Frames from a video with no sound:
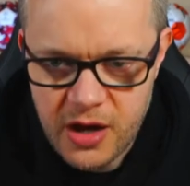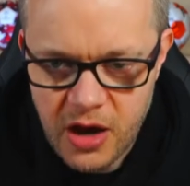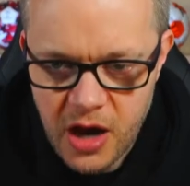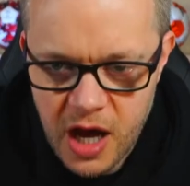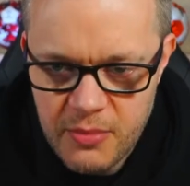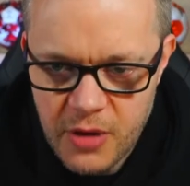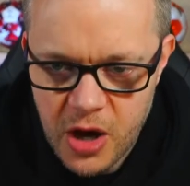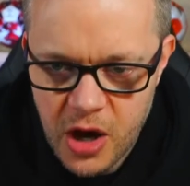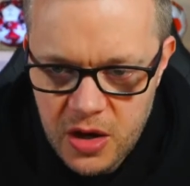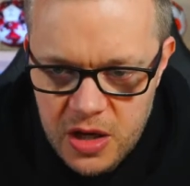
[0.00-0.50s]
Hi,
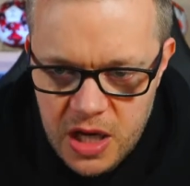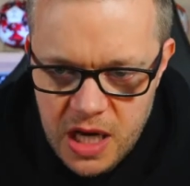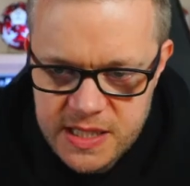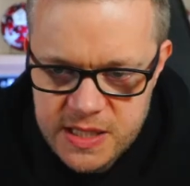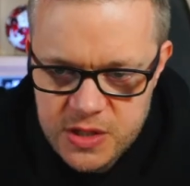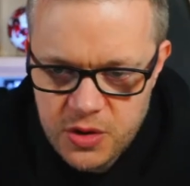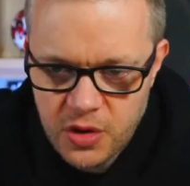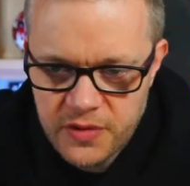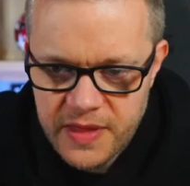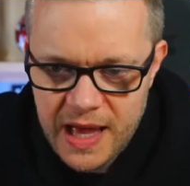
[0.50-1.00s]
Mark. I
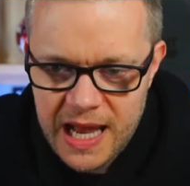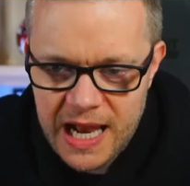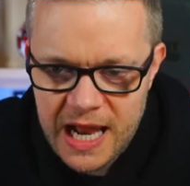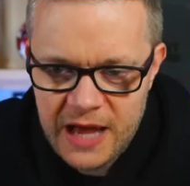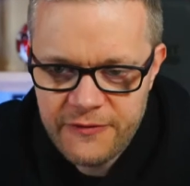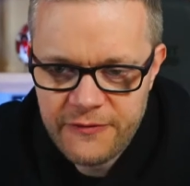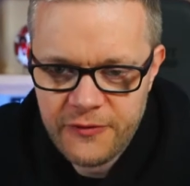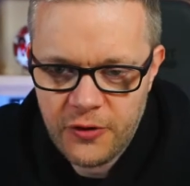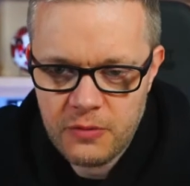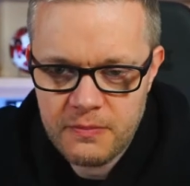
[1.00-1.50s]
saw that
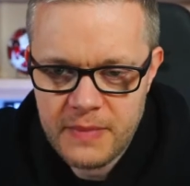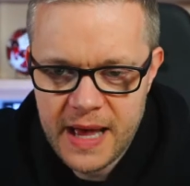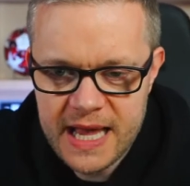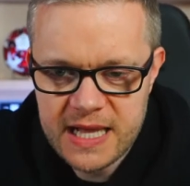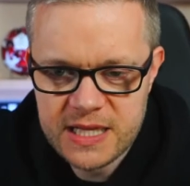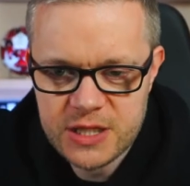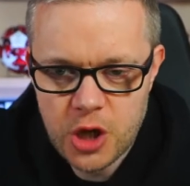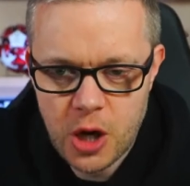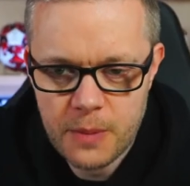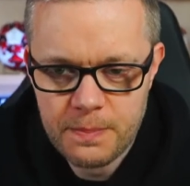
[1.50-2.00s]
left foot,
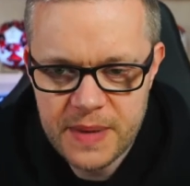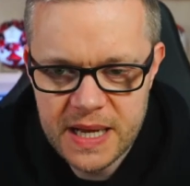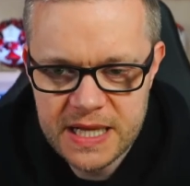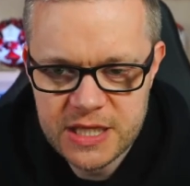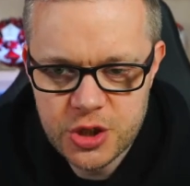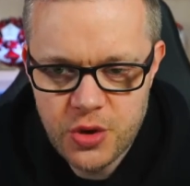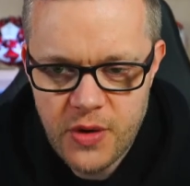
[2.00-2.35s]
mate. Top bins.